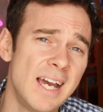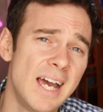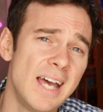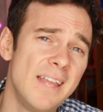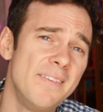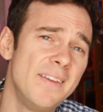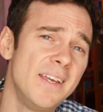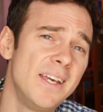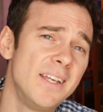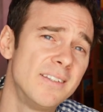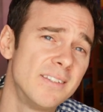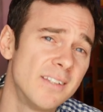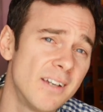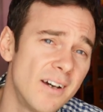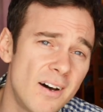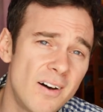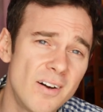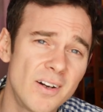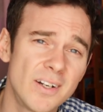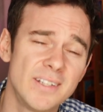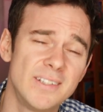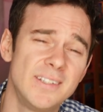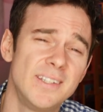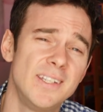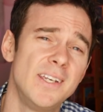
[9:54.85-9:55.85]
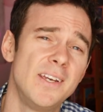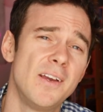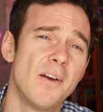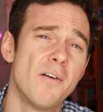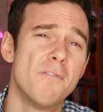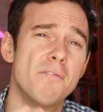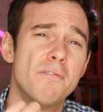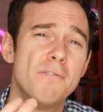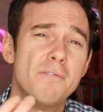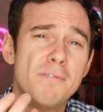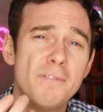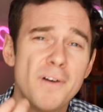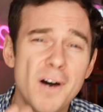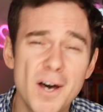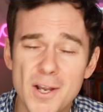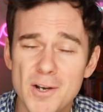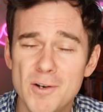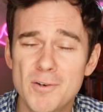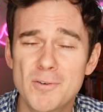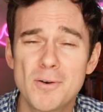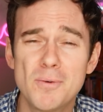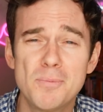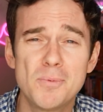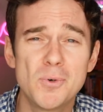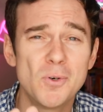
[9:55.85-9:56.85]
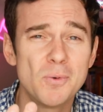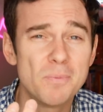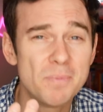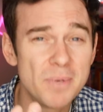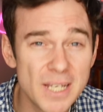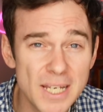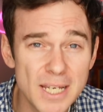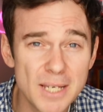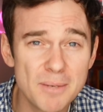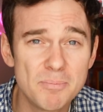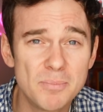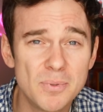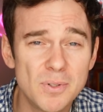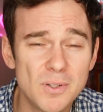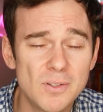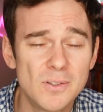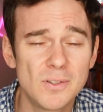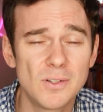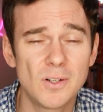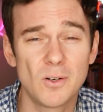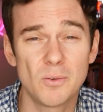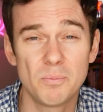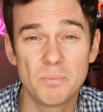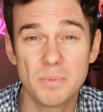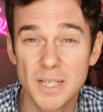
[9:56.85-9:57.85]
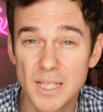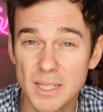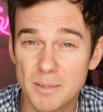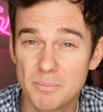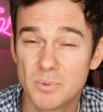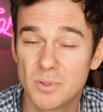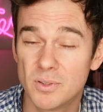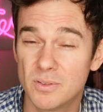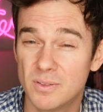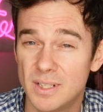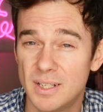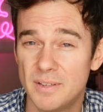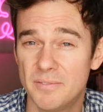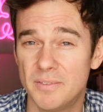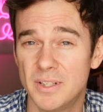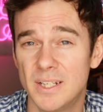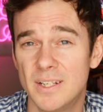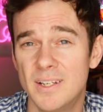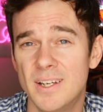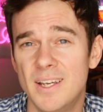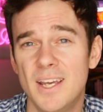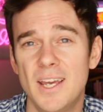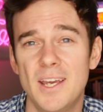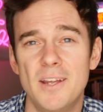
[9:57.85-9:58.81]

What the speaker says: And they're targeting vulnerable people or people living